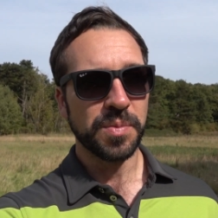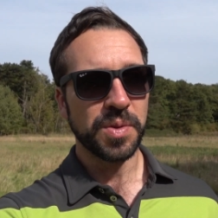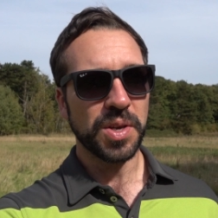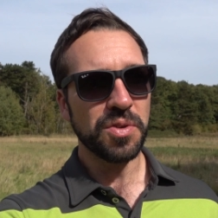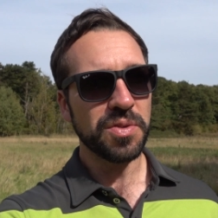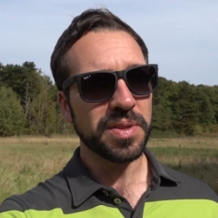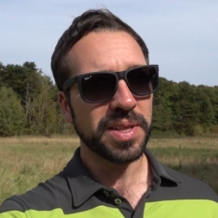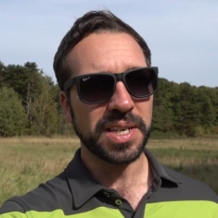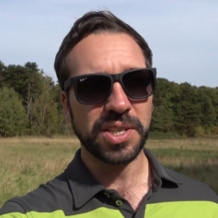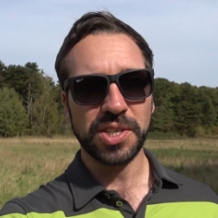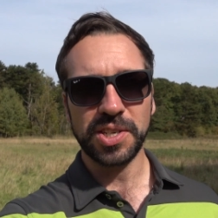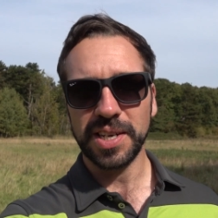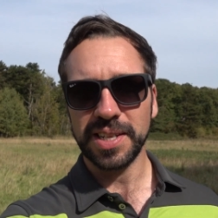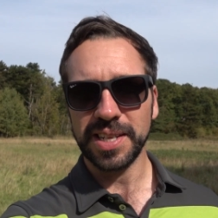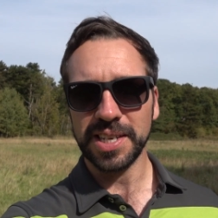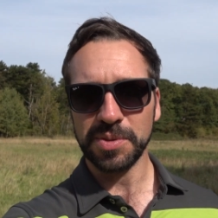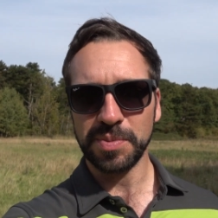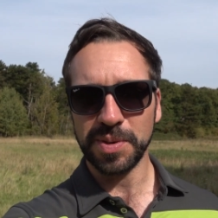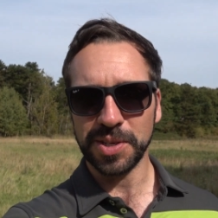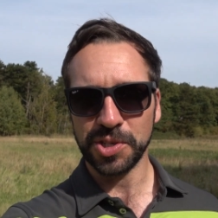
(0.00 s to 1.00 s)
Over the last year,
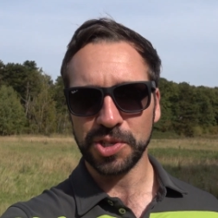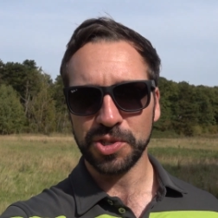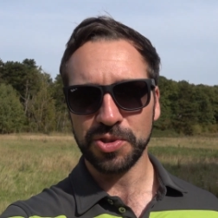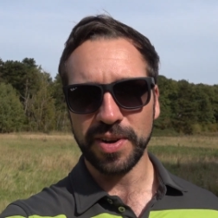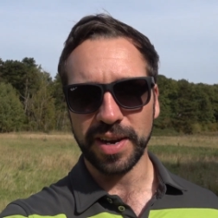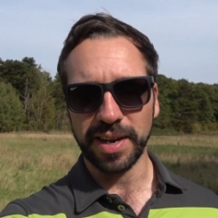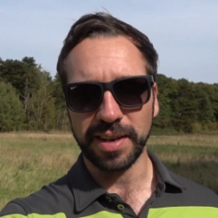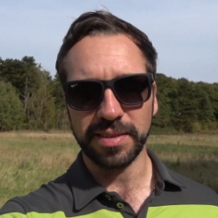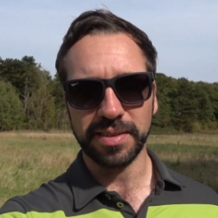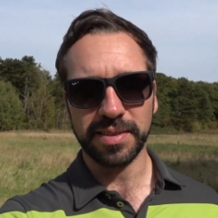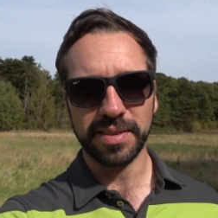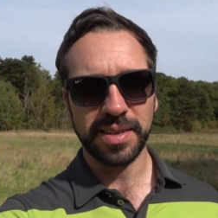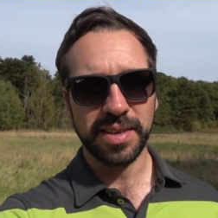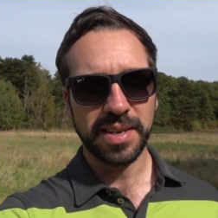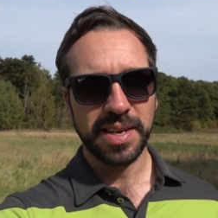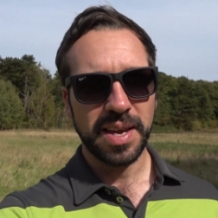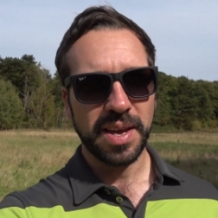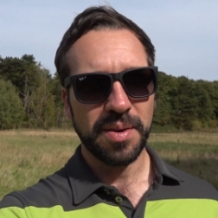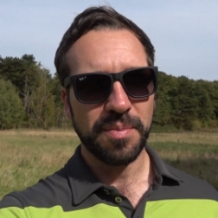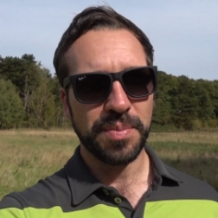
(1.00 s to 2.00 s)
that's been a strength.
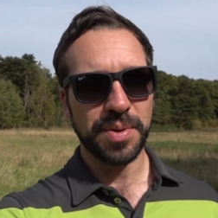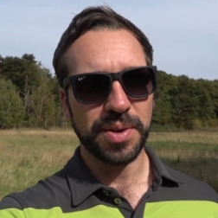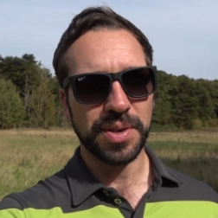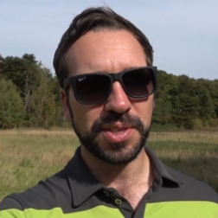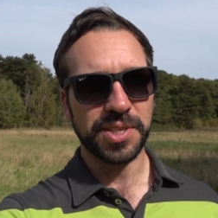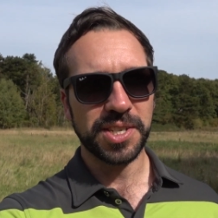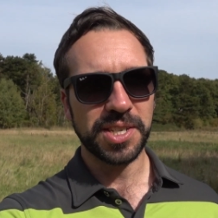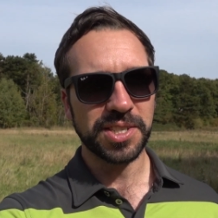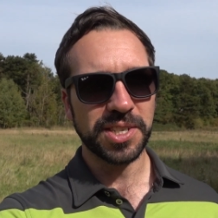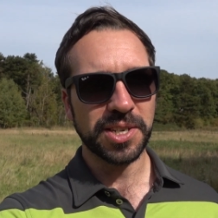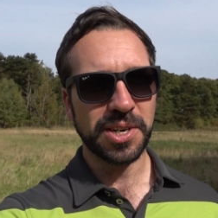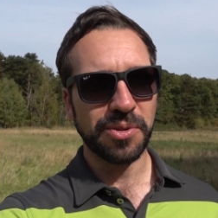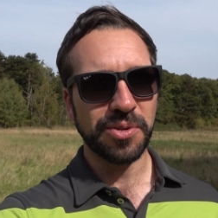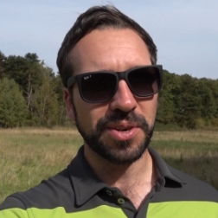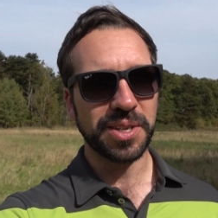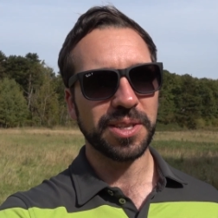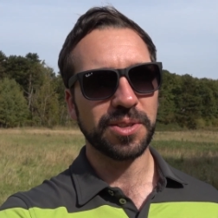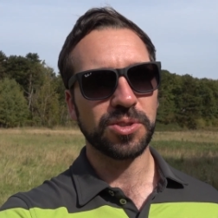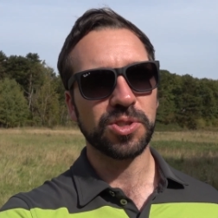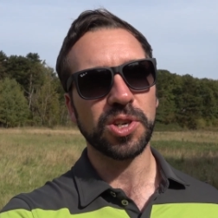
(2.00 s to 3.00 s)
But since I got
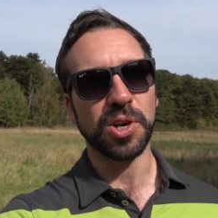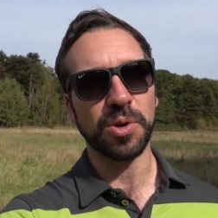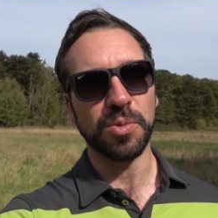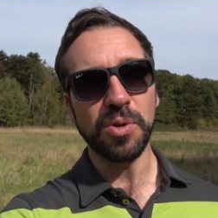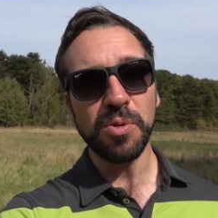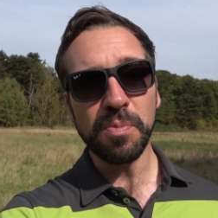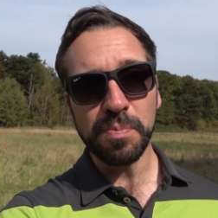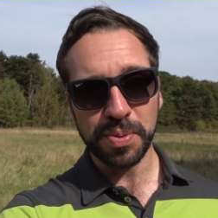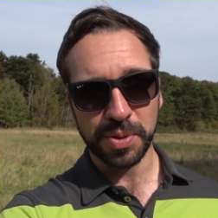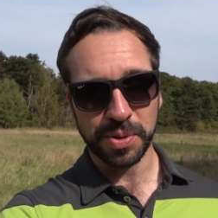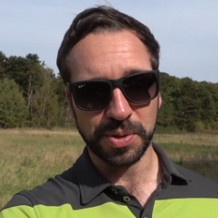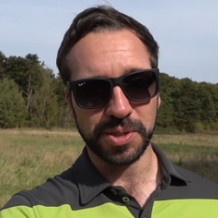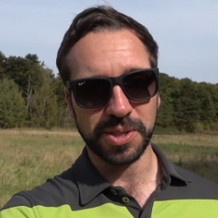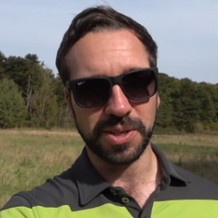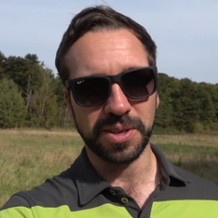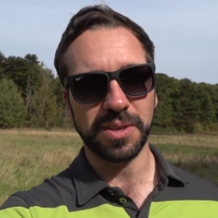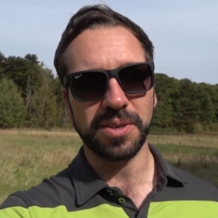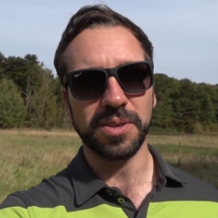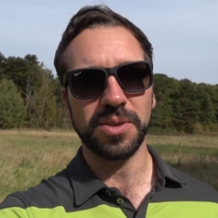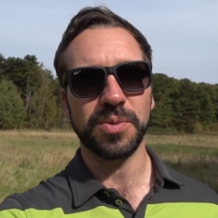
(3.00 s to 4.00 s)
rid of the toe-up
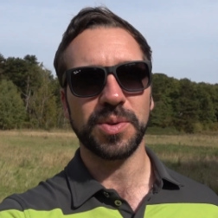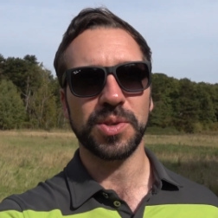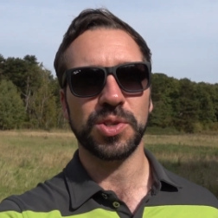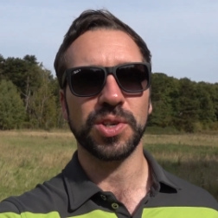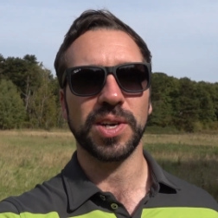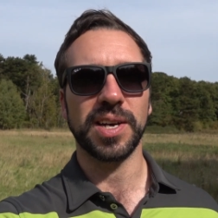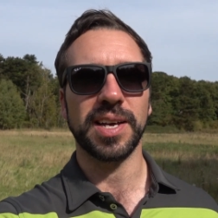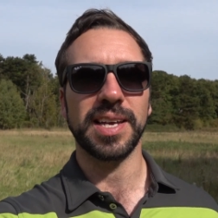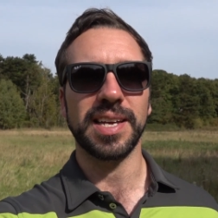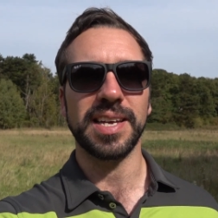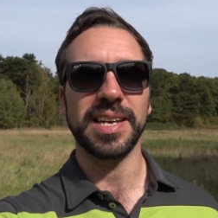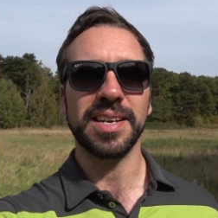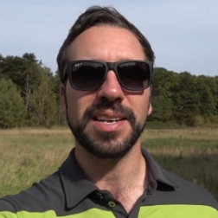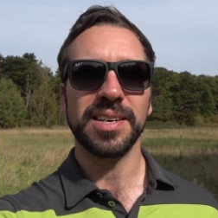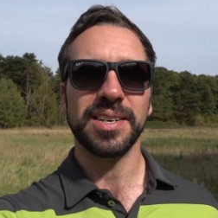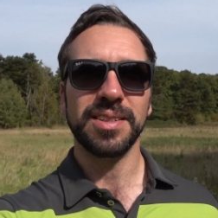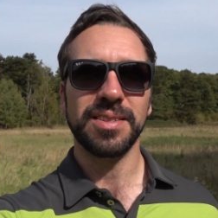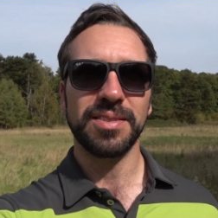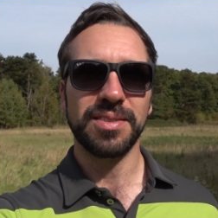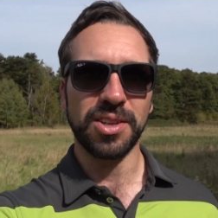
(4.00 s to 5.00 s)
putter, which I
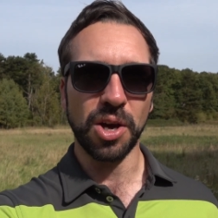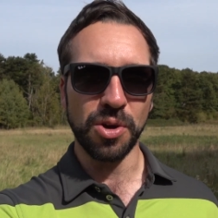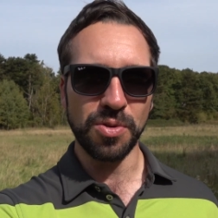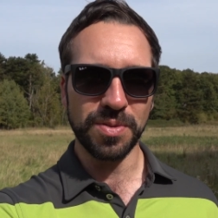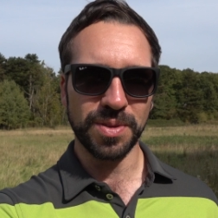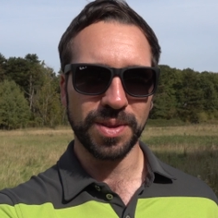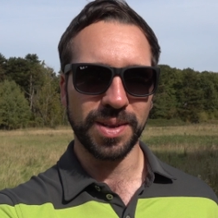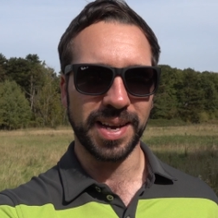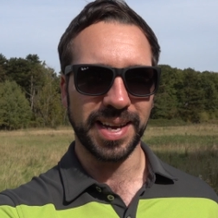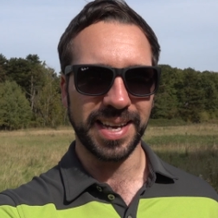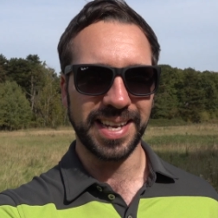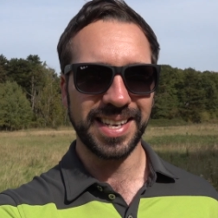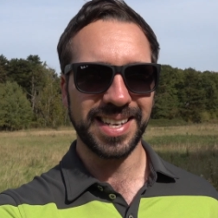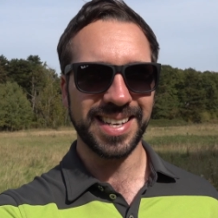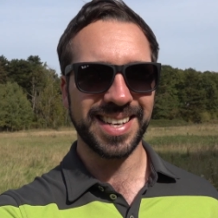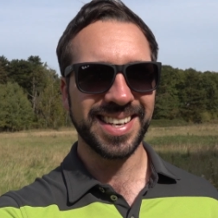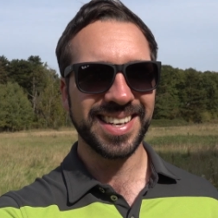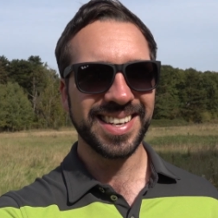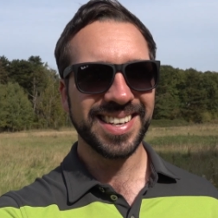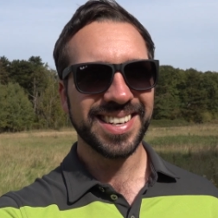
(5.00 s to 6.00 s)
don't
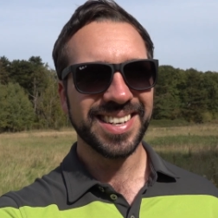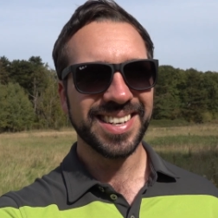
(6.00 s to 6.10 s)
like,